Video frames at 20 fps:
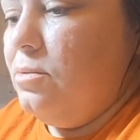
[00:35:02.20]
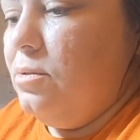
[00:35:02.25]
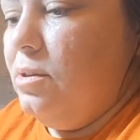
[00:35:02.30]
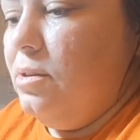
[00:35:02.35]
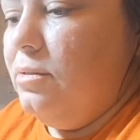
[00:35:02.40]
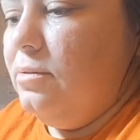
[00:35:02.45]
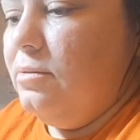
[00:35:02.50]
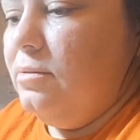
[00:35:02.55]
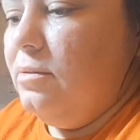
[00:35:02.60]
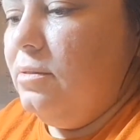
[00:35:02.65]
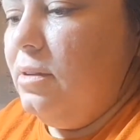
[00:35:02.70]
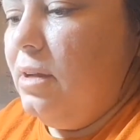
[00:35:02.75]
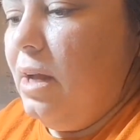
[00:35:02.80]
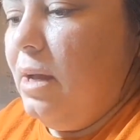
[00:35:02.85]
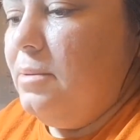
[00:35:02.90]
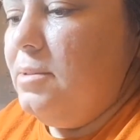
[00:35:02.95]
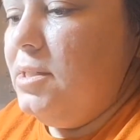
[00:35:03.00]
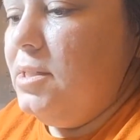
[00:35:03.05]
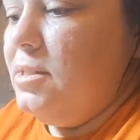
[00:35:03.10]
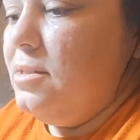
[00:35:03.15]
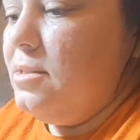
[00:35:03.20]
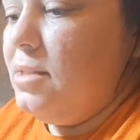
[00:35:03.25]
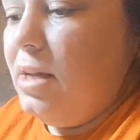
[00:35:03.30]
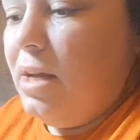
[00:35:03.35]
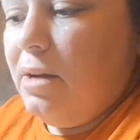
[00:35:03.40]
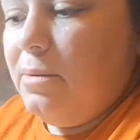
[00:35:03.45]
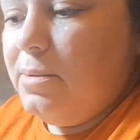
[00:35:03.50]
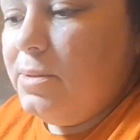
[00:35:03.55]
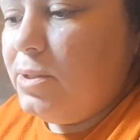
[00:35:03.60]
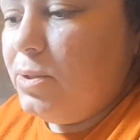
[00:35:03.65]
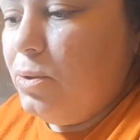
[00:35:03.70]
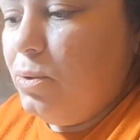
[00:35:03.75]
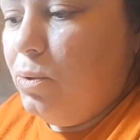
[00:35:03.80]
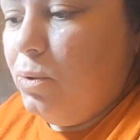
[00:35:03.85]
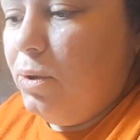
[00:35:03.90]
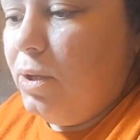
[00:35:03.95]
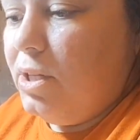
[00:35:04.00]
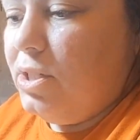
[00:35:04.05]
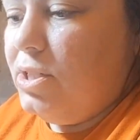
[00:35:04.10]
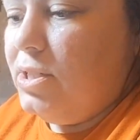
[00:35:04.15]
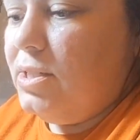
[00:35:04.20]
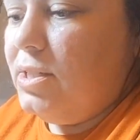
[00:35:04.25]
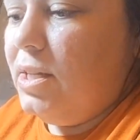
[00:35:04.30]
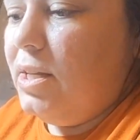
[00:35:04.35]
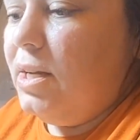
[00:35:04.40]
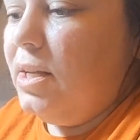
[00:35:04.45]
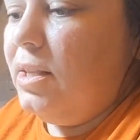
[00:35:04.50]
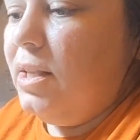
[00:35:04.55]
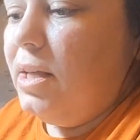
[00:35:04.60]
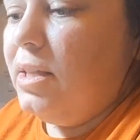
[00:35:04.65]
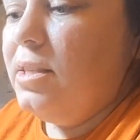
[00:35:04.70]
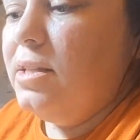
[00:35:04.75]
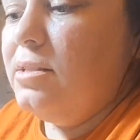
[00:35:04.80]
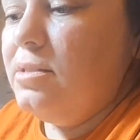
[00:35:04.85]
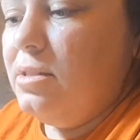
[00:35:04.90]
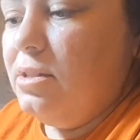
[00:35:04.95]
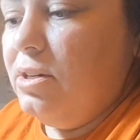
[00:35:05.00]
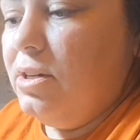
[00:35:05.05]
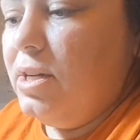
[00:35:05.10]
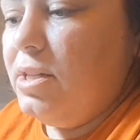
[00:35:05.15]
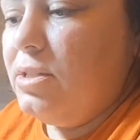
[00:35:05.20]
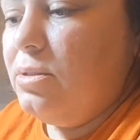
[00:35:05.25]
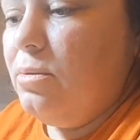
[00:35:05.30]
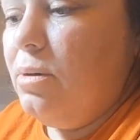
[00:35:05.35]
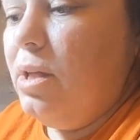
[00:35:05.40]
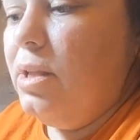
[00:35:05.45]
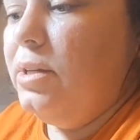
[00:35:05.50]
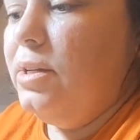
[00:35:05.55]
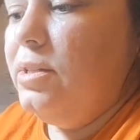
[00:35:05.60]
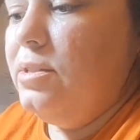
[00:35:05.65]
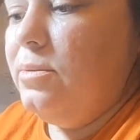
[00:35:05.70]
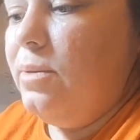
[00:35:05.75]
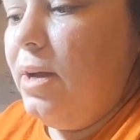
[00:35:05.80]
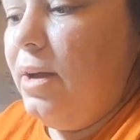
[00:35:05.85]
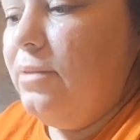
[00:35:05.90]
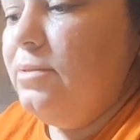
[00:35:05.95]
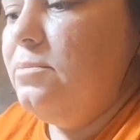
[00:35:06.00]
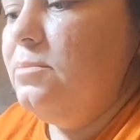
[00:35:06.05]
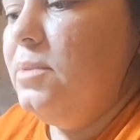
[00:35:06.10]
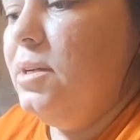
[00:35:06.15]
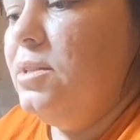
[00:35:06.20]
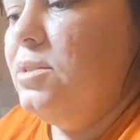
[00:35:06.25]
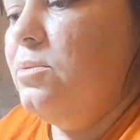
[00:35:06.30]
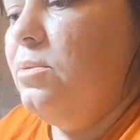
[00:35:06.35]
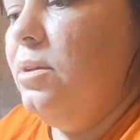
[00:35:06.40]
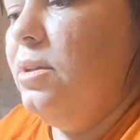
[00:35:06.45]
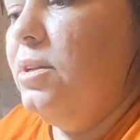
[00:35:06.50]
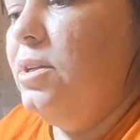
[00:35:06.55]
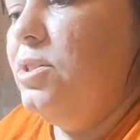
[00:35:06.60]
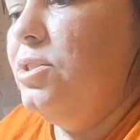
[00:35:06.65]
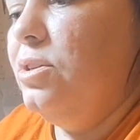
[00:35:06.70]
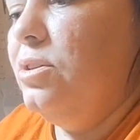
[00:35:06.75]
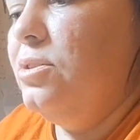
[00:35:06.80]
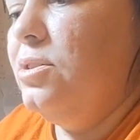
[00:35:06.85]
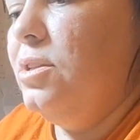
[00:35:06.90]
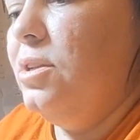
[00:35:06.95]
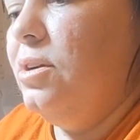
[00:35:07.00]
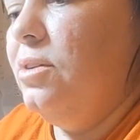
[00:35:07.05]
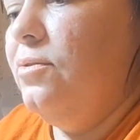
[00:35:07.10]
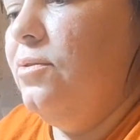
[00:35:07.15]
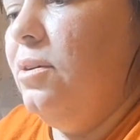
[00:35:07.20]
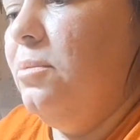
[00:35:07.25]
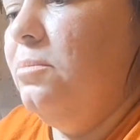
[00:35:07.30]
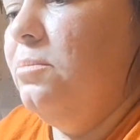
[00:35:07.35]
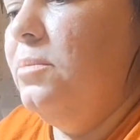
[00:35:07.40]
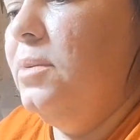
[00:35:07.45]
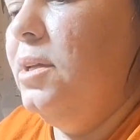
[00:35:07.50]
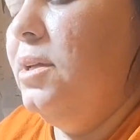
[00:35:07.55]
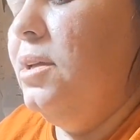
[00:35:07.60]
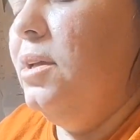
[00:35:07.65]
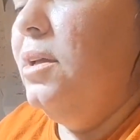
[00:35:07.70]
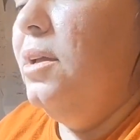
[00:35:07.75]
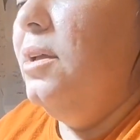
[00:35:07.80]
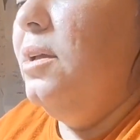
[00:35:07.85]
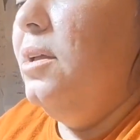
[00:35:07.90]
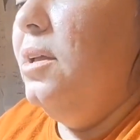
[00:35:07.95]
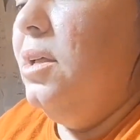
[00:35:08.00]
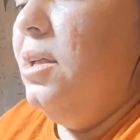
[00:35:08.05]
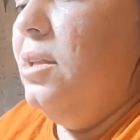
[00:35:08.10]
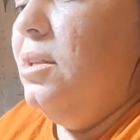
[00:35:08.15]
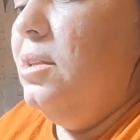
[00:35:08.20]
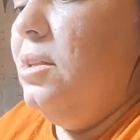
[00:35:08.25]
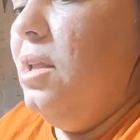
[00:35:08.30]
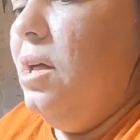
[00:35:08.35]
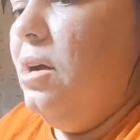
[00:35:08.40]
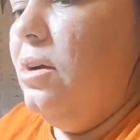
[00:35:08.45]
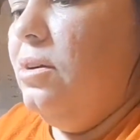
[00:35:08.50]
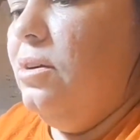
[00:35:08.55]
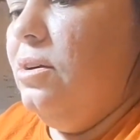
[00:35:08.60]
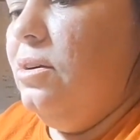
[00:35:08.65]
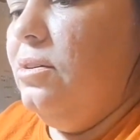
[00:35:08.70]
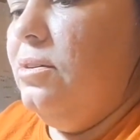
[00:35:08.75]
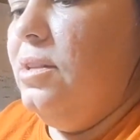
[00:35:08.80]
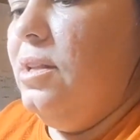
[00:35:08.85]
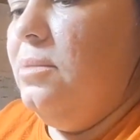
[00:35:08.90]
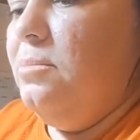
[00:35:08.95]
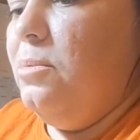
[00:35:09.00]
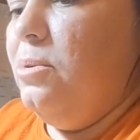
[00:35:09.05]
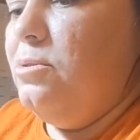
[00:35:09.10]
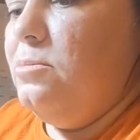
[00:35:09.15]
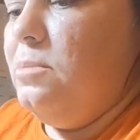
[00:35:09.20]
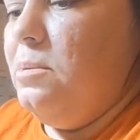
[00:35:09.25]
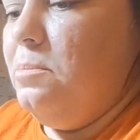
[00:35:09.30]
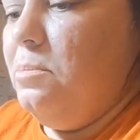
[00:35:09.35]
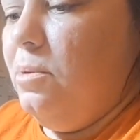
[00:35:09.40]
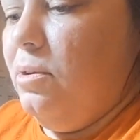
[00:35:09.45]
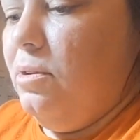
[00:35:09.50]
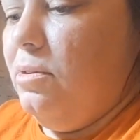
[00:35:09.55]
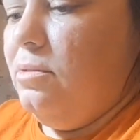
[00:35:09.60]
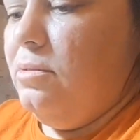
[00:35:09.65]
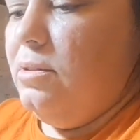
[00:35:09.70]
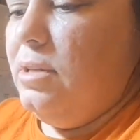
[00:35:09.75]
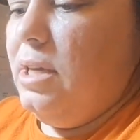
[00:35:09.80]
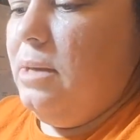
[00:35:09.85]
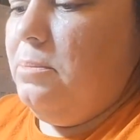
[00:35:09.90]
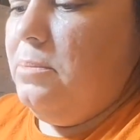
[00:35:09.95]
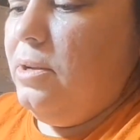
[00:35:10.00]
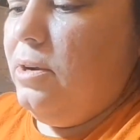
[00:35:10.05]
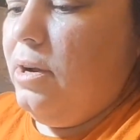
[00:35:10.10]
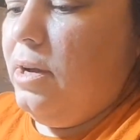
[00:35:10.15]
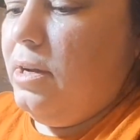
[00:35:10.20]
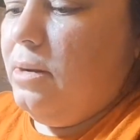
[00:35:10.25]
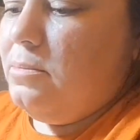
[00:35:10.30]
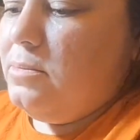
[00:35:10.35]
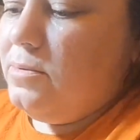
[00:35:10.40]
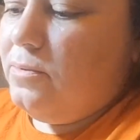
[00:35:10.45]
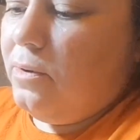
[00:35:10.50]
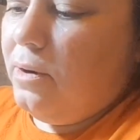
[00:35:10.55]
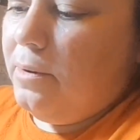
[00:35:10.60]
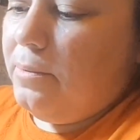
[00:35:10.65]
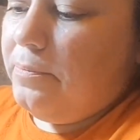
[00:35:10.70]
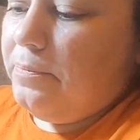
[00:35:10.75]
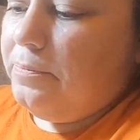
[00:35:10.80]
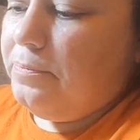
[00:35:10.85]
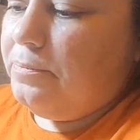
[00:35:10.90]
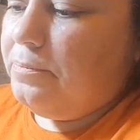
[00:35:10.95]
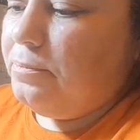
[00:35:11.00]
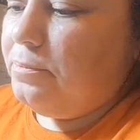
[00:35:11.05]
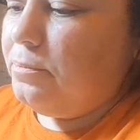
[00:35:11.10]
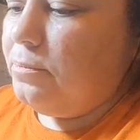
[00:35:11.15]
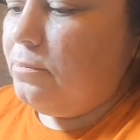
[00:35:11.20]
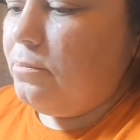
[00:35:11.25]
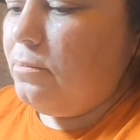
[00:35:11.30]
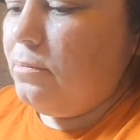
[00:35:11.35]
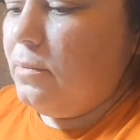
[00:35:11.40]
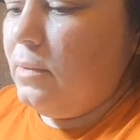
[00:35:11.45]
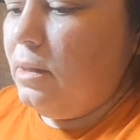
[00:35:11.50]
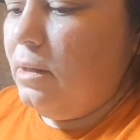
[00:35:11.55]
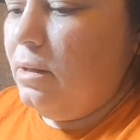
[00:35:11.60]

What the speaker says: from high school. I didn't say I was cool. I just said I like things that are nice quality. So I have some nice quality shirts that are from longer than most people keep their items for.